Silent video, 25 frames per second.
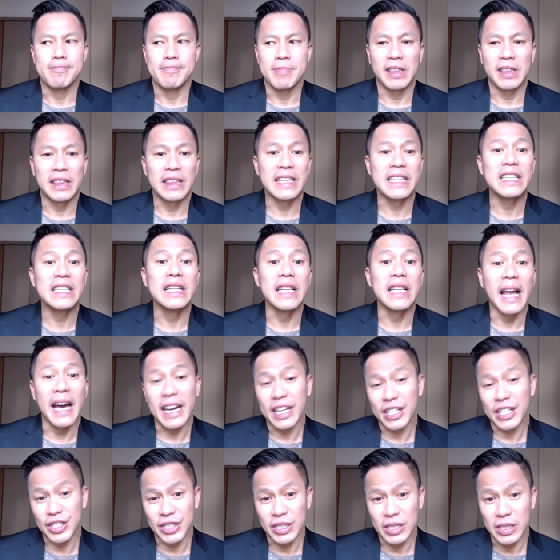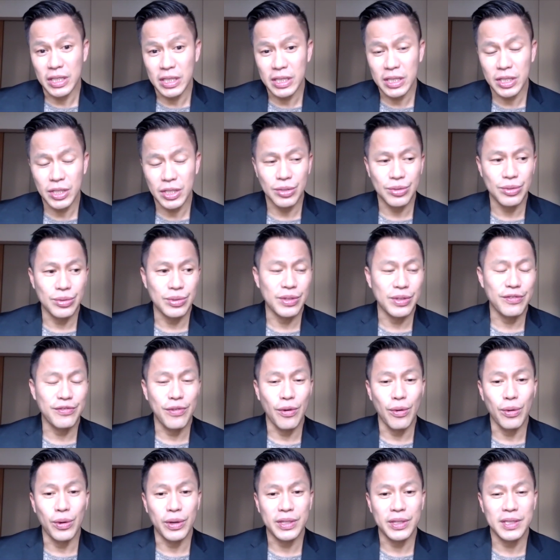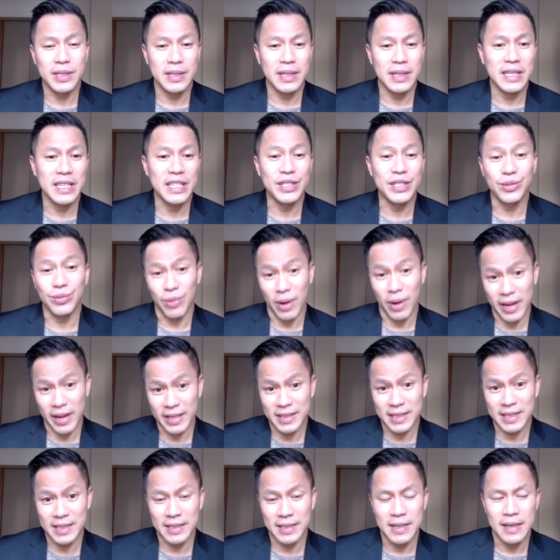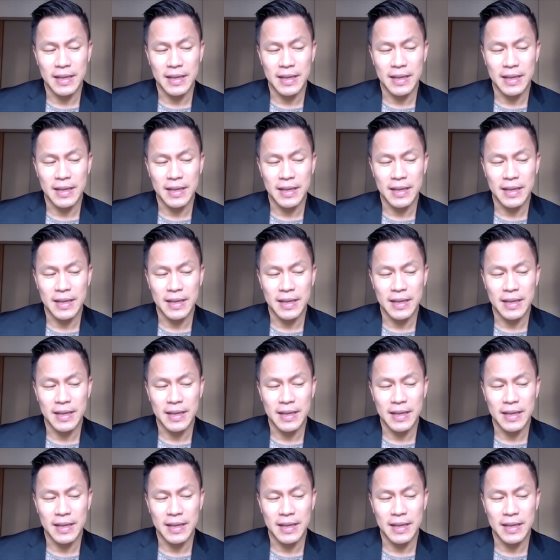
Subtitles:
legal actions to enforce his rights.